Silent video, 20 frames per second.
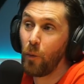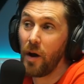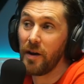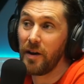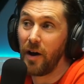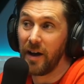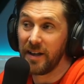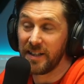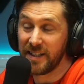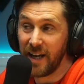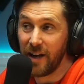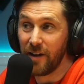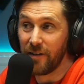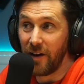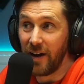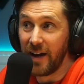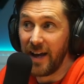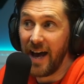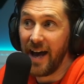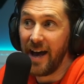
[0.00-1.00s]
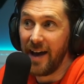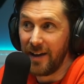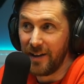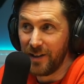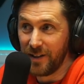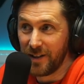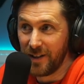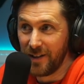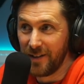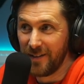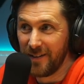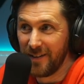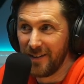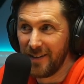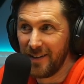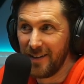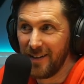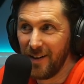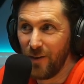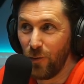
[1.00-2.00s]
one idea that I had,
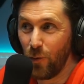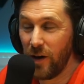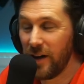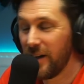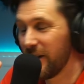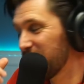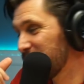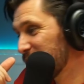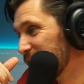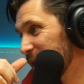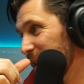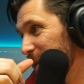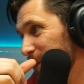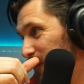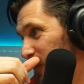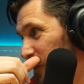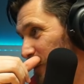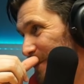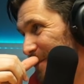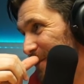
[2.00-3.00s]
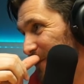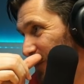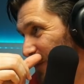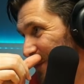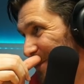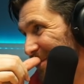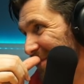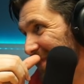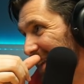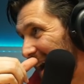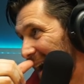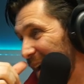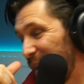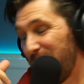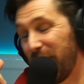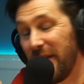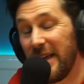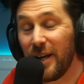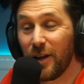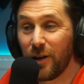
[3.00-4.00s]
which I
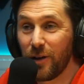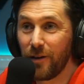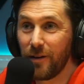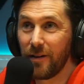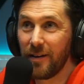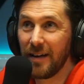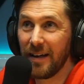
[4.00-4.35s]
think